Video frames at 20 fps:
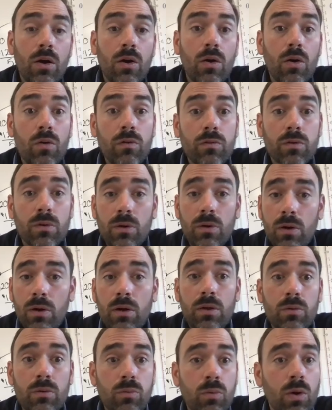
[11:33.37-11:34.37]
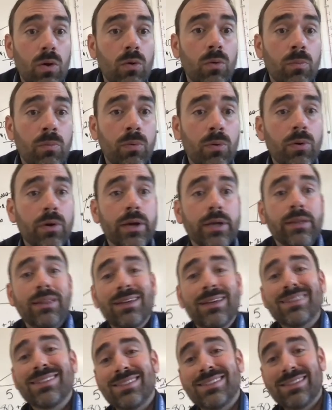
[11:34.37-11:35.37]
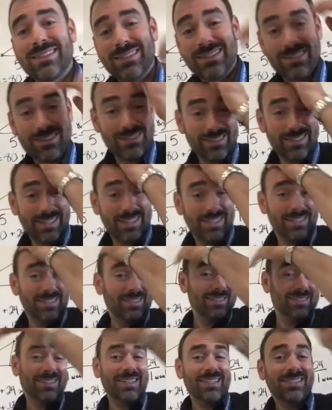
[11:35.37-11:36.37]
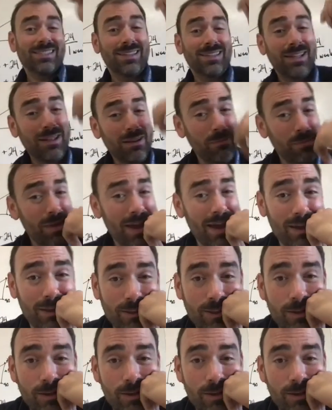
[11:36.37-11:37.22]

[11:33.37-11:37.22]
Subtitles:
Overall, whoa boy, that's a lot of math.